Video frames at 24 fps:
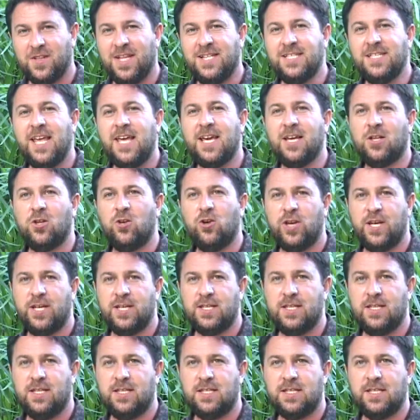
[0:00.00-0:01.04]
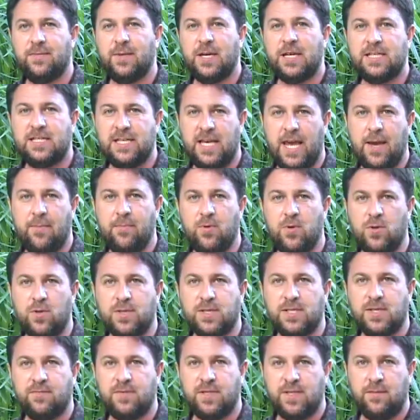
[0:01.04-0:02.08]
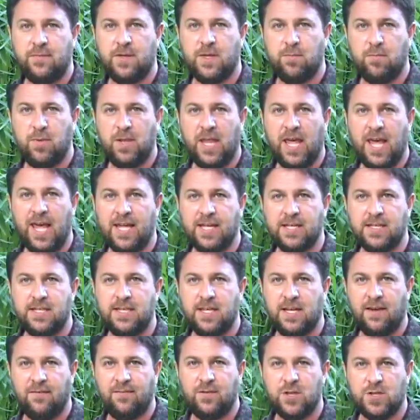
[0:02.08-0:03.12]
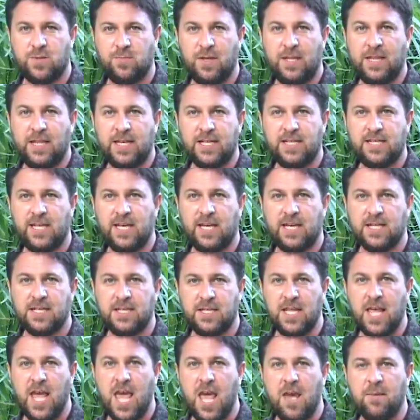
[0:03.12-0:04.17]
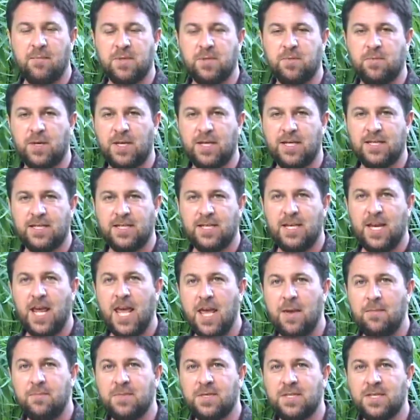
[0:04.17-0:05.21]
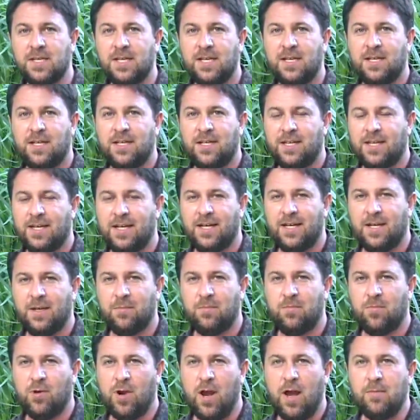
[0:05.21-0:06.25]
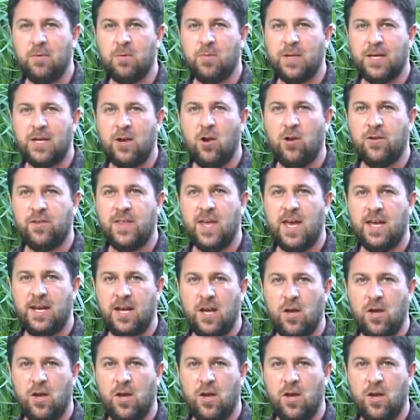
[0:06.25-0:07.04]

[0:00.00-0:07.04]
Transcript: let's take a look at some examples of some of the plants that I've just been listing as names because the names uh, probably aren't that